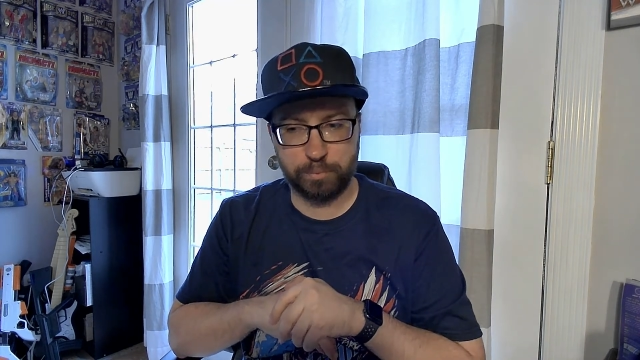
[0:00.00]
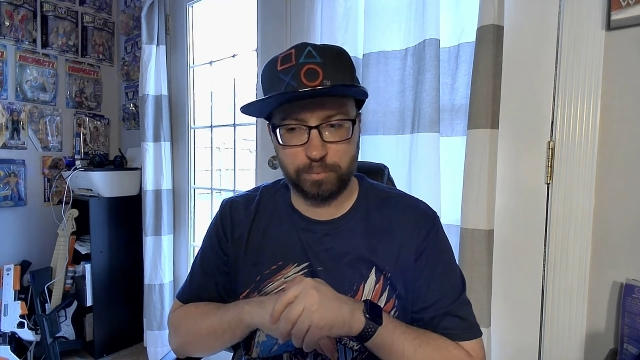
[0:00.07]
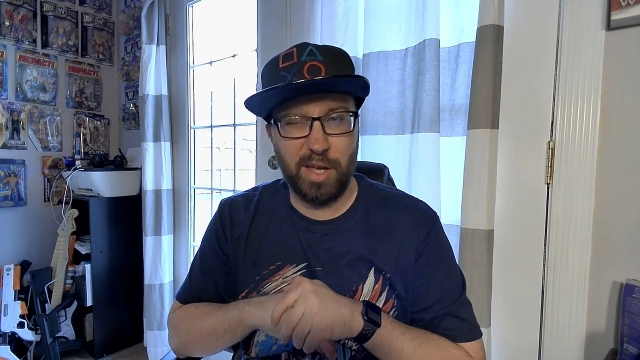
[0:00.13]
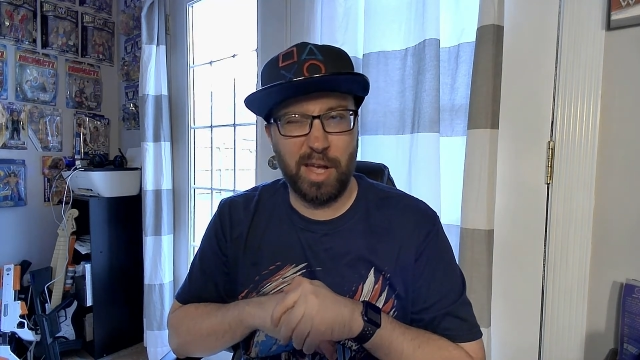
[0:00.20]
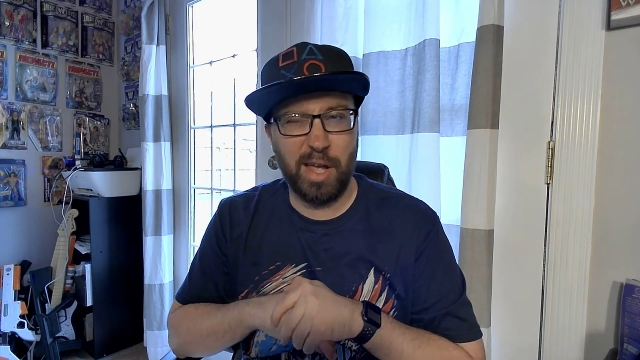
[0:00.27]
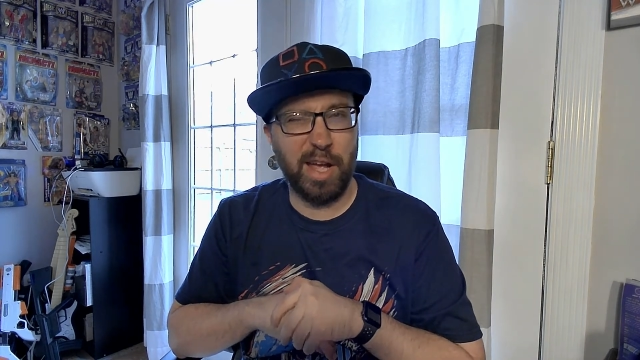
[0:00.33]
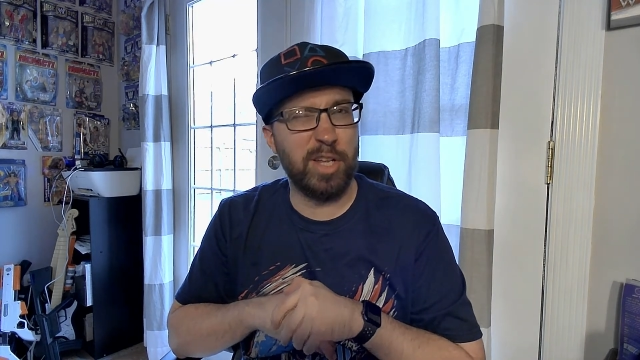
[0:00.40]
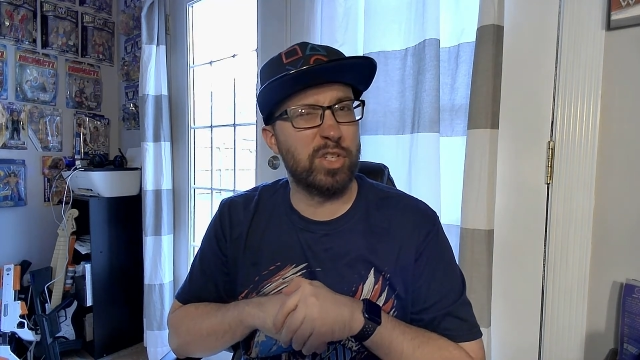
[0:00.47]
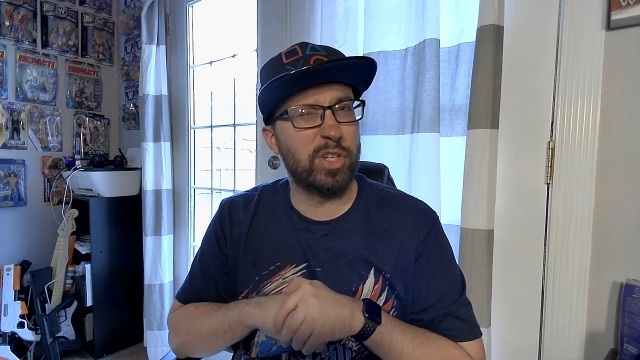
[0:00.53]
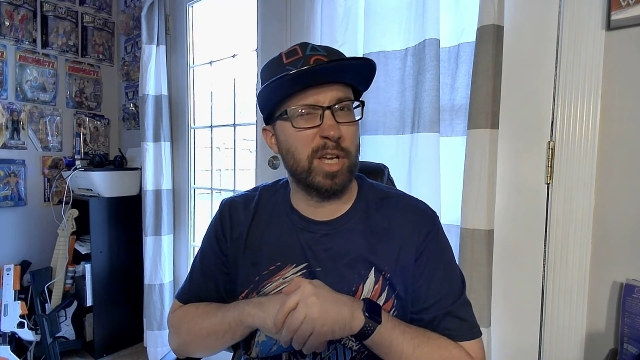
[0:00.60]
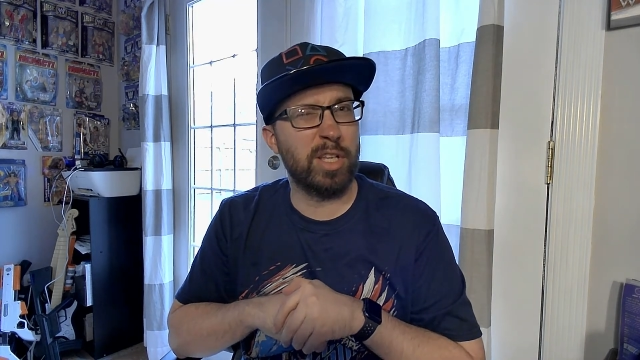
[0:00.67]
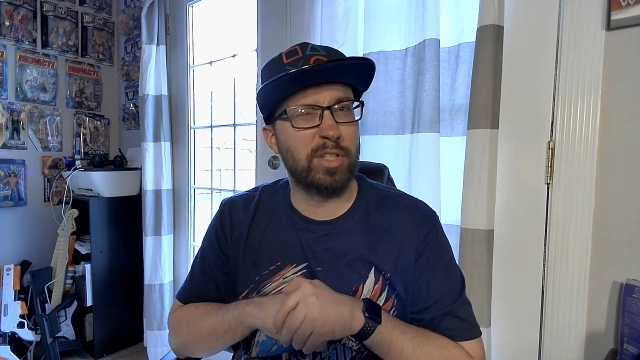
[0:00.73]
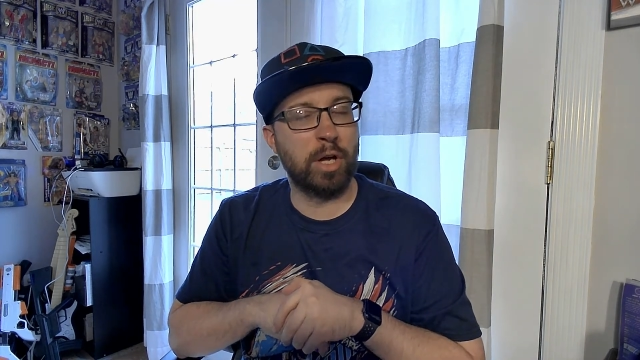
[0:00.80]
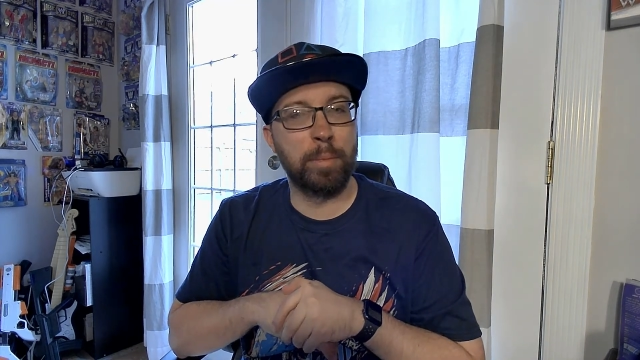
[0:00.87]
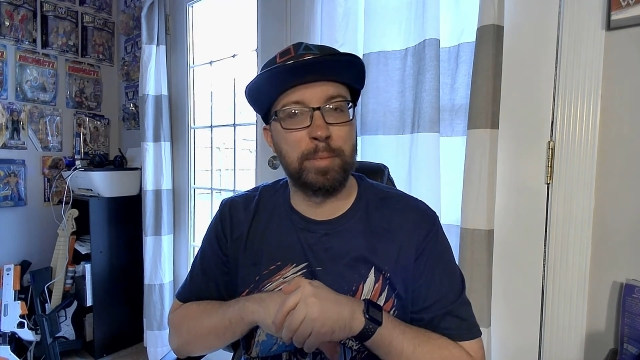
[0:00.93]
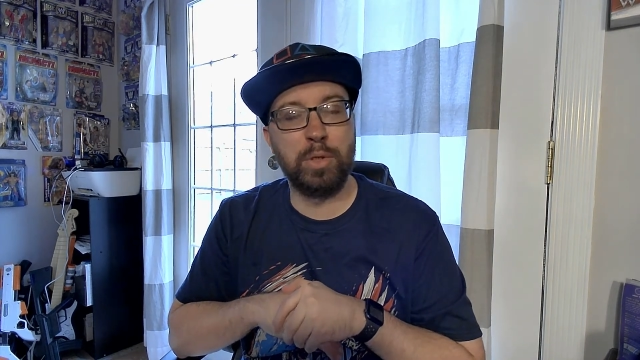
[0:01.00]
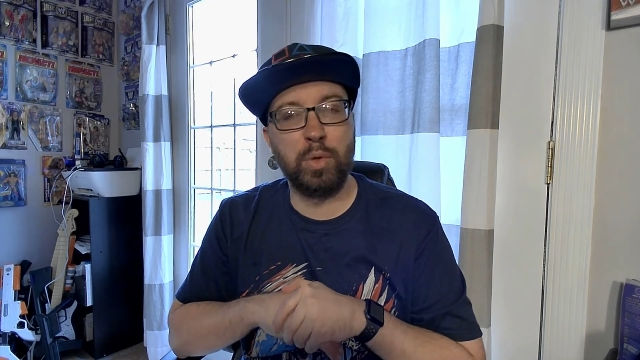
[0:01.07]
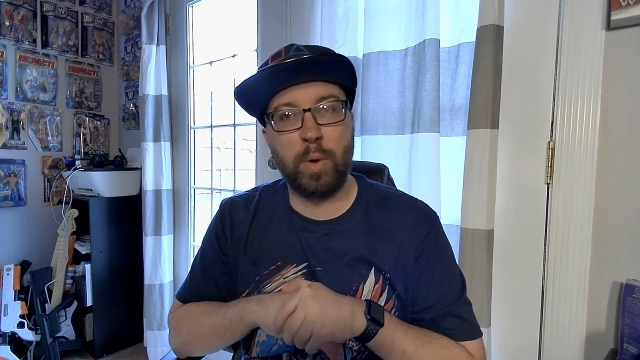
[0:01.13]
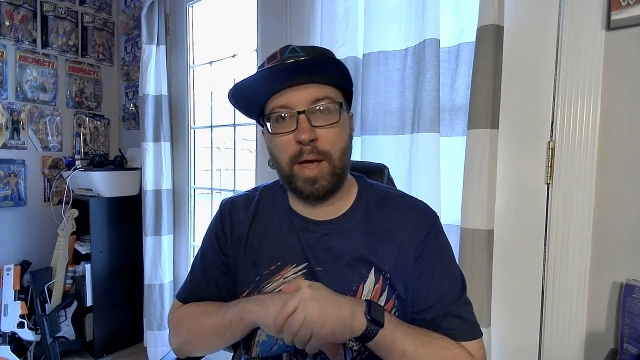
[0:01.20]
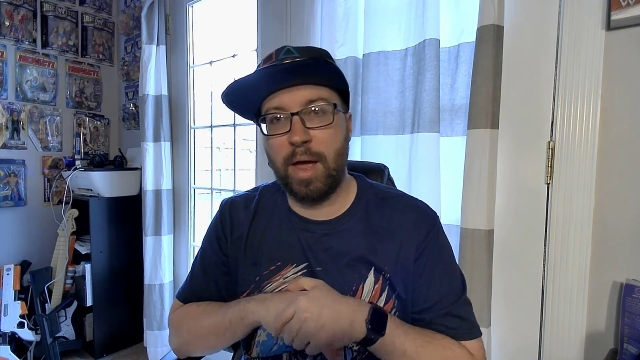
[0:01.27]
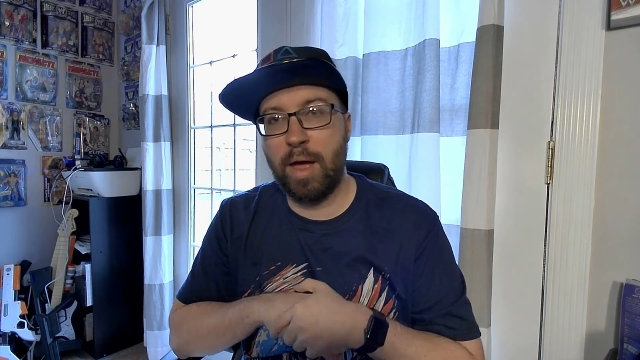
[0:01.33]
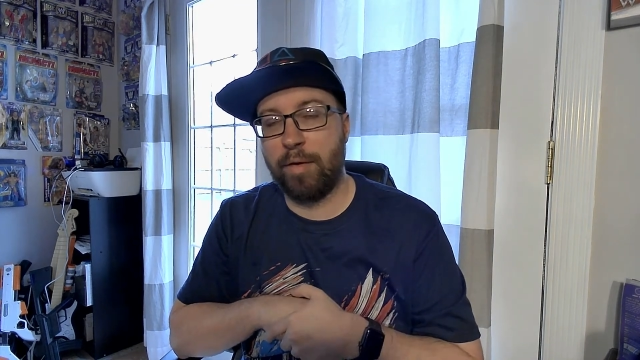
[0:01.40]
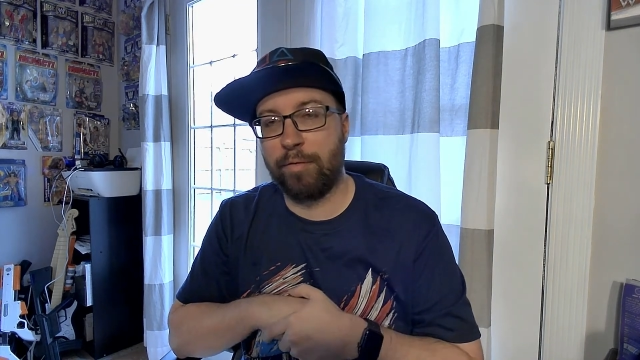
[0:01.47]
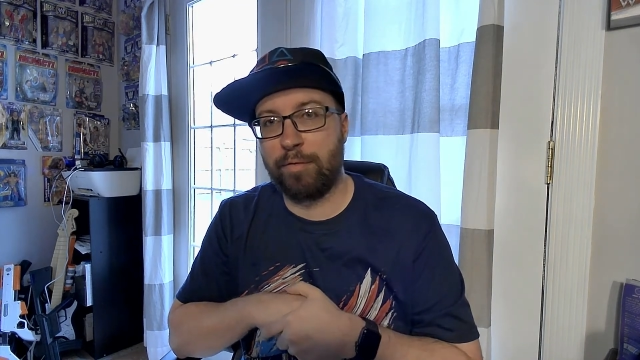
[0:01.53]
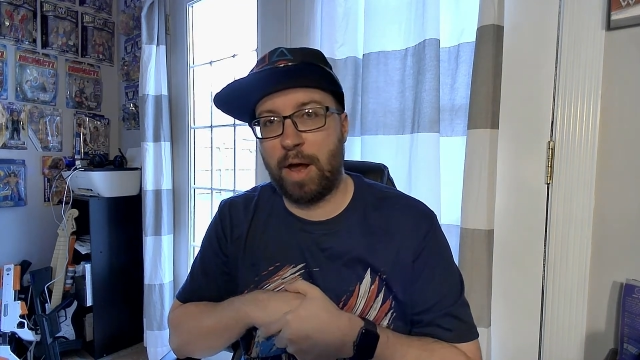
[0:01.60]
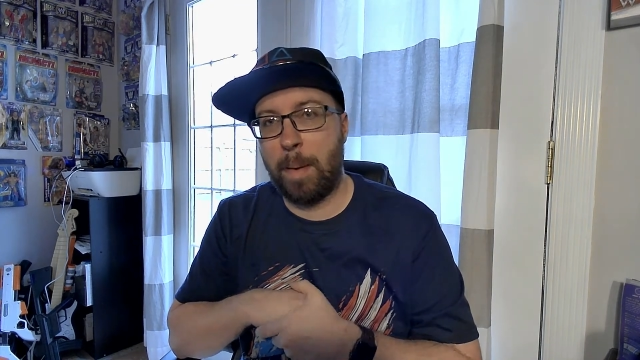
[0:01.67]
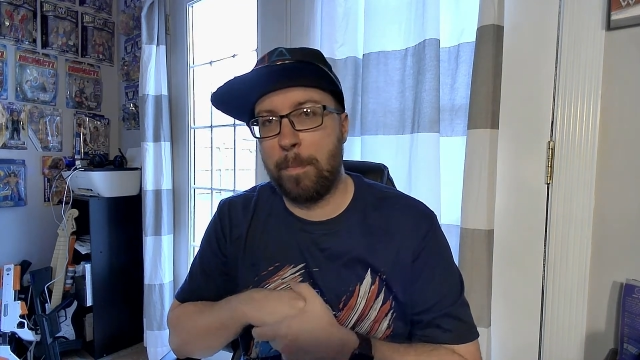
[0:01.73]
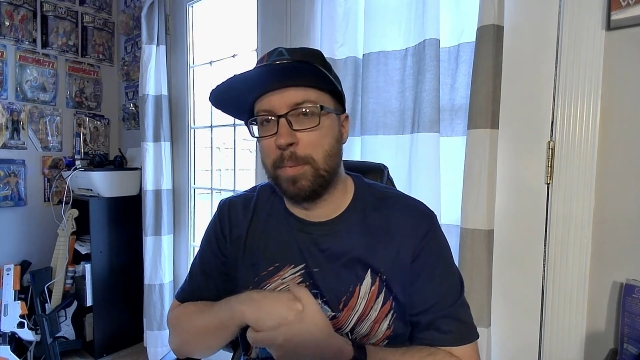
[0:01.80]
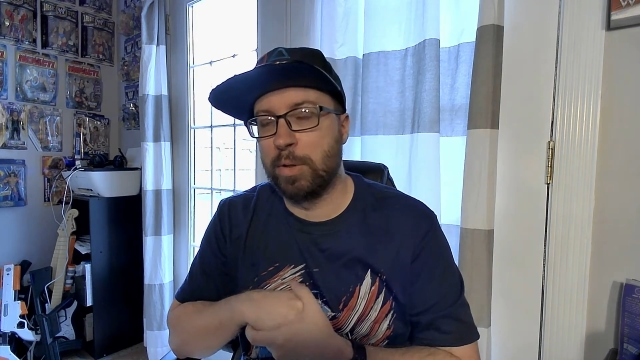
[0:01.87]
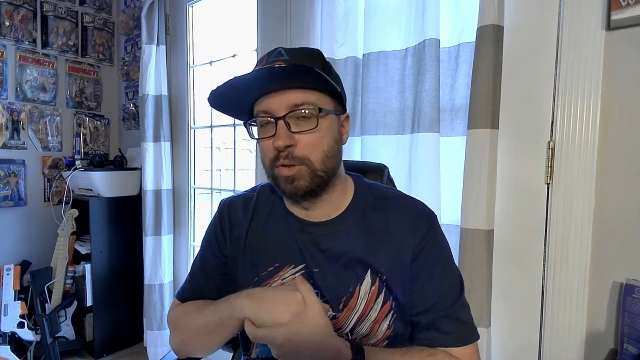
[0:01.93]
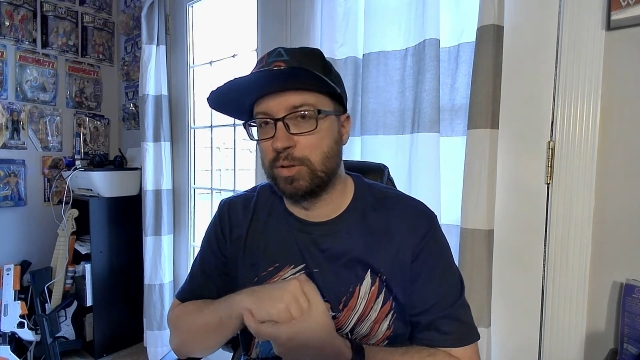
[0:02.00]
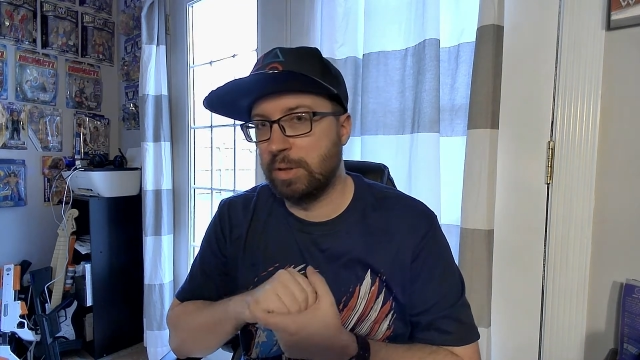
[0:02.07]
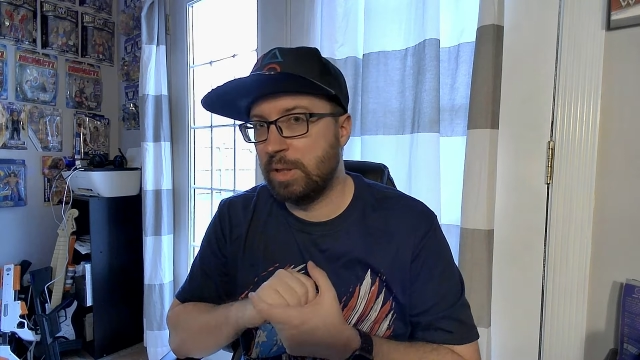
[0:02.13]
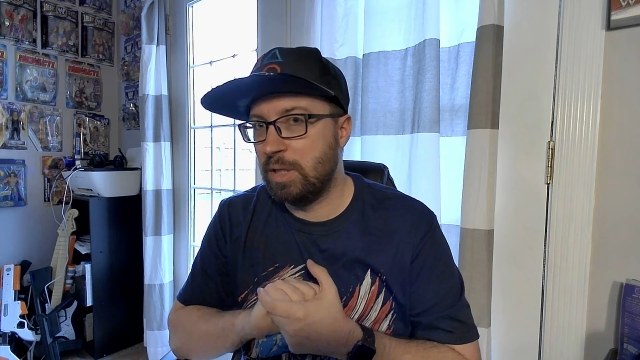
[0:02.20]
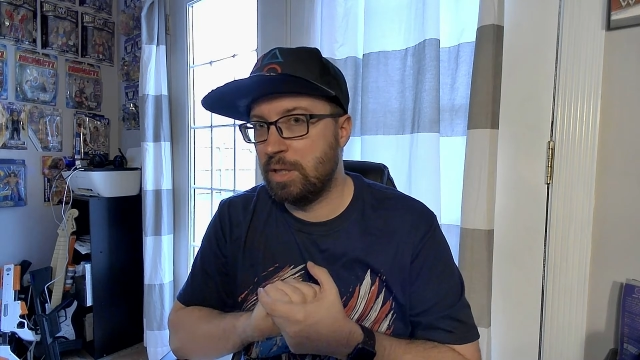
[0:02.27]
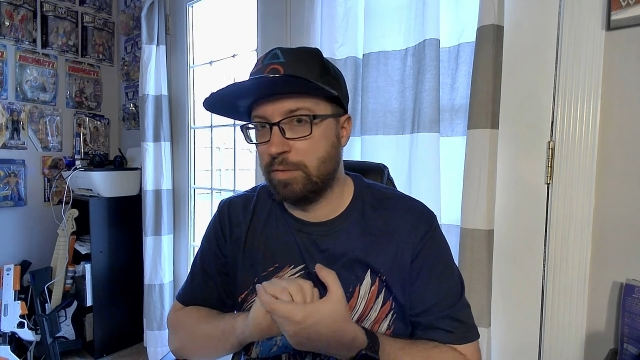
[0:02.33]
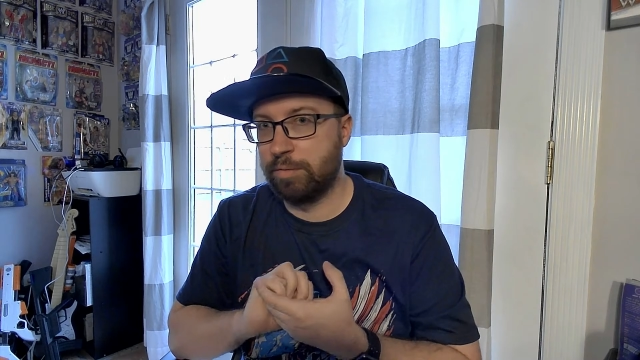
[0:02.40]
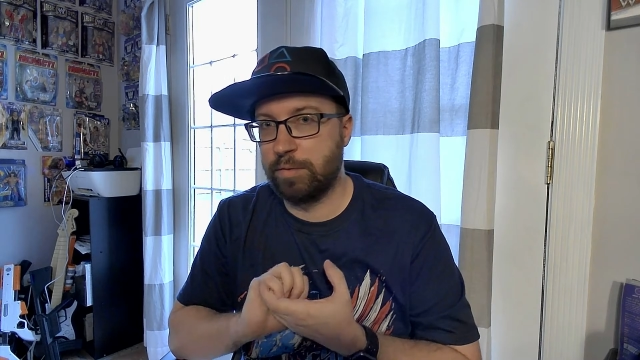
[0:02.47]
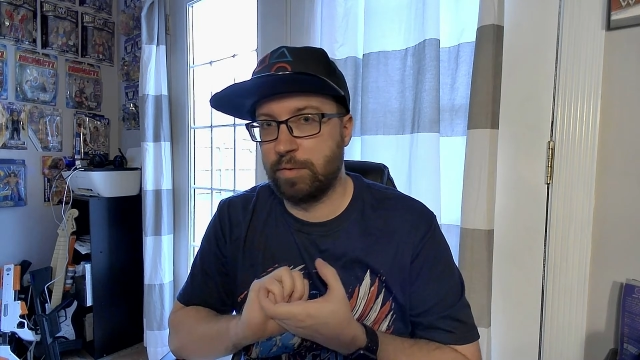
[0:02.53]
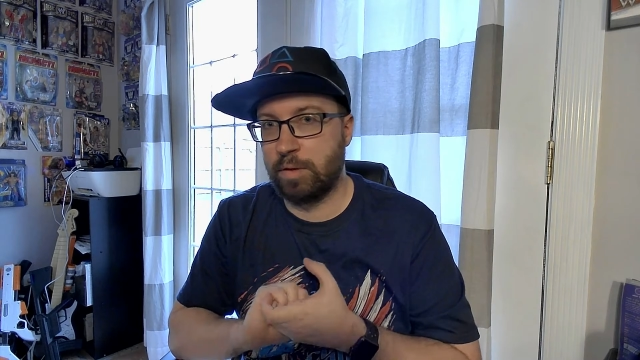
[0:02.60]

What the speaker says: AJWF, I believe,